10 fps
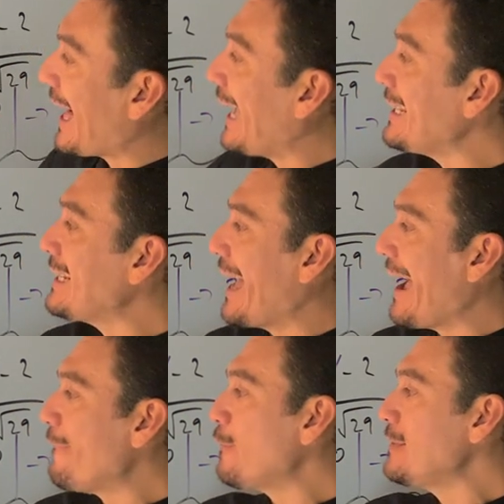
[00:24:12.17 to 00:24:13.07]
I need
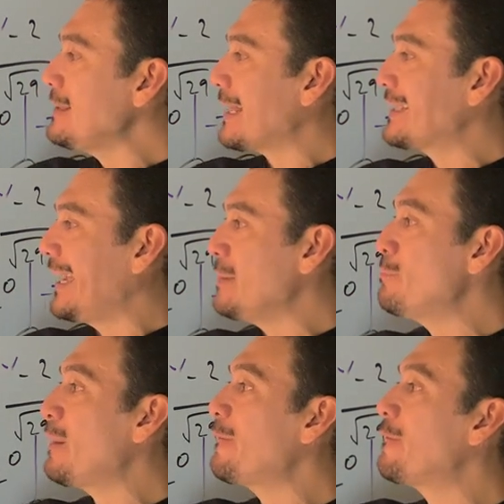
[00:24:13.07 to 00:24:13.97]
everything that came
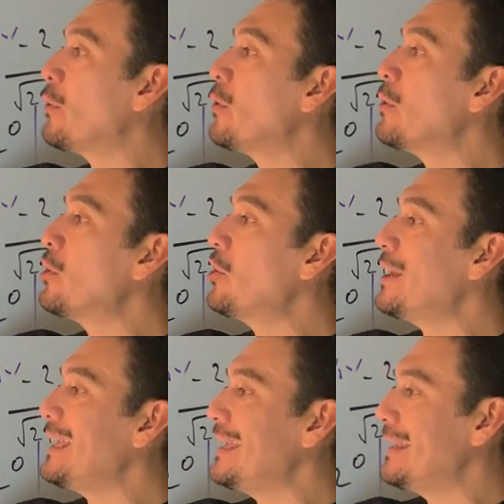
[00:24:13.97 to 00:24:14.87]
before
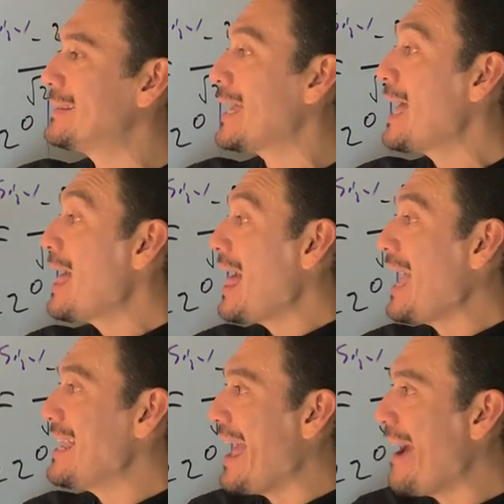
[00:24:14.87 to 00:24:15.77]
it.
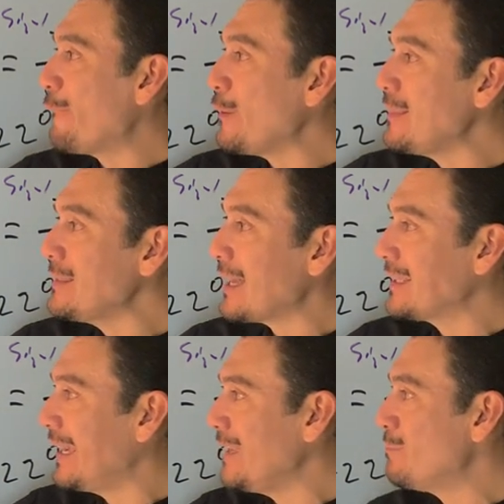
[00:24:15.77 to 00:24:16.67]
And everything that
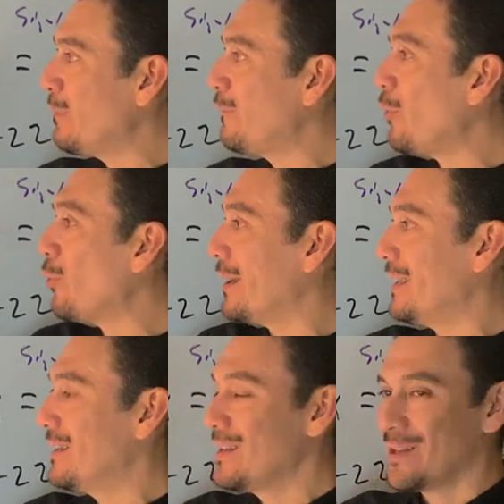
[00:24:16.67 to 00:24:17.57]
came before
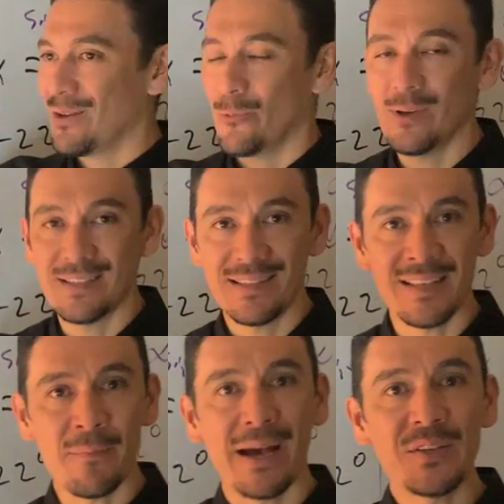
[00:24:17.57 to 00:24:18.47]
it was a
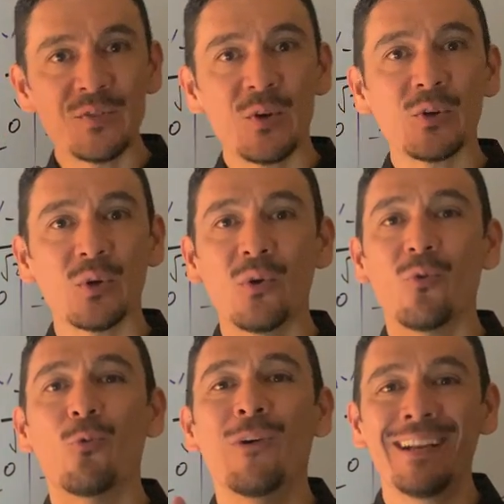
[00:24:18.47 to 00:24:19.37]
semicircle
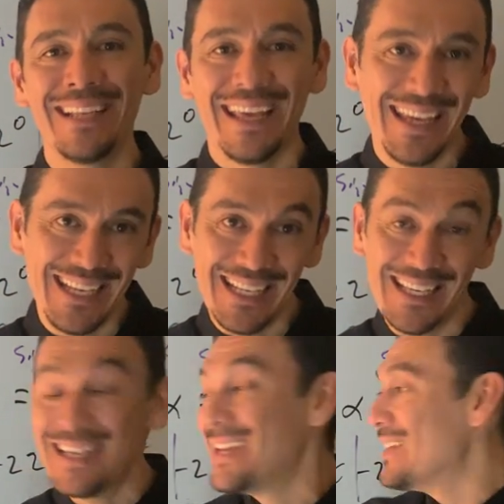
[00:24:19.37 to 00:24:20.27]

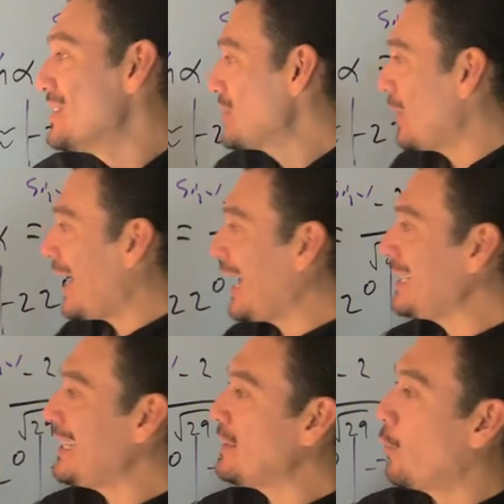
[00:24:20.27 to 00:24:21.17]
180. So I
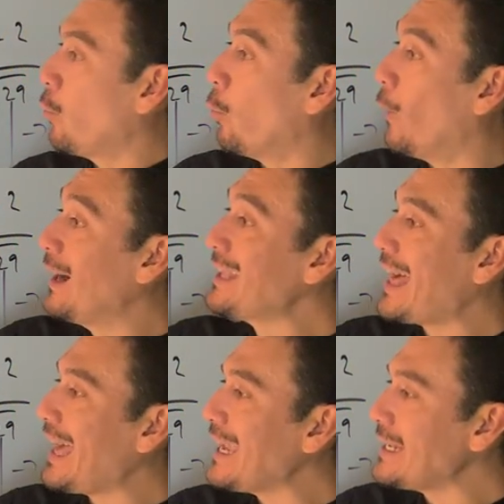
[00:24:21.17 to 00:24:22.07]
need
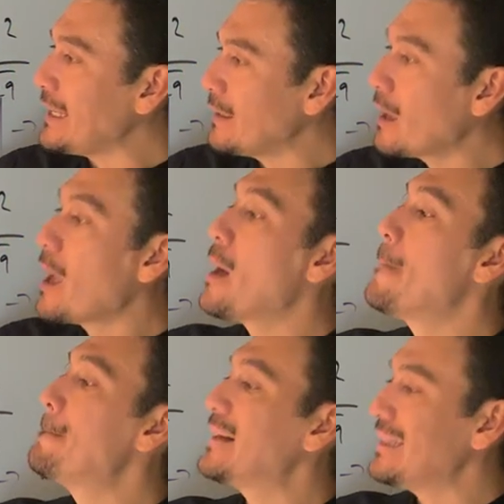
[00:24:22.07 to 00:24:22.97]
180
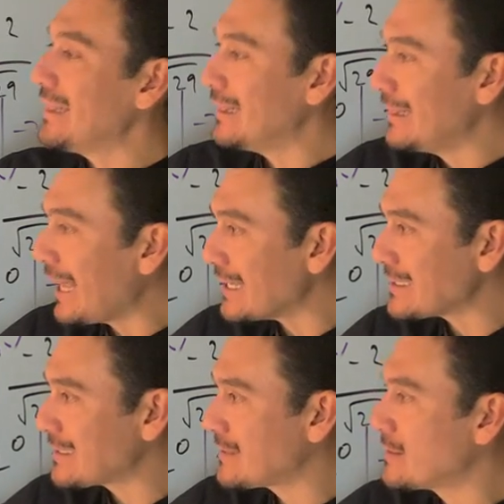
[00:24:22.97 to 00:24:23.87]

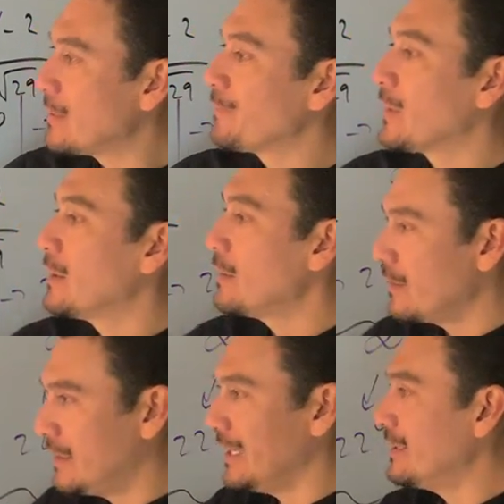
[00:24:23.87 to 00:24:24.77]
plus
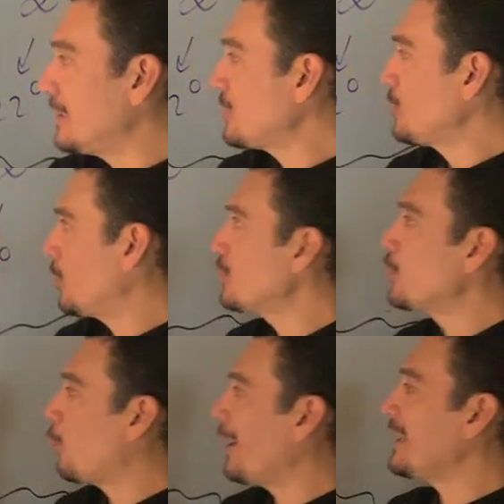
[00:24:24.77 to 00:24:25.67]
the additional
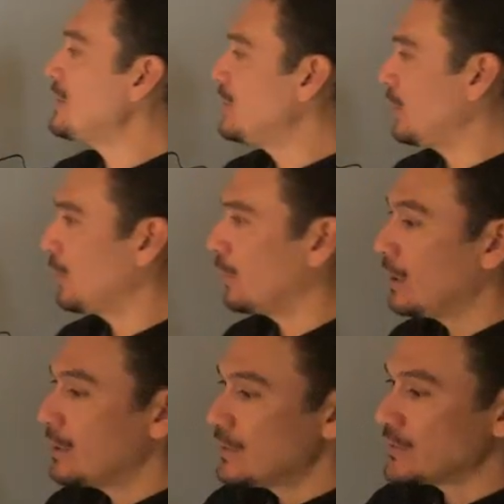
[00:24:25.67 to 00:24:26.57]
22.
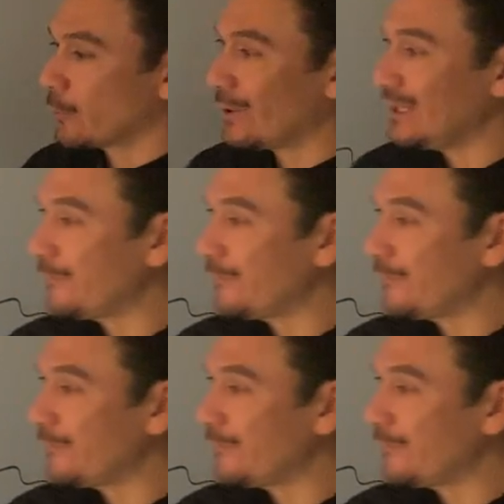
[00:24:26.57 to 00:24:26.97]
So really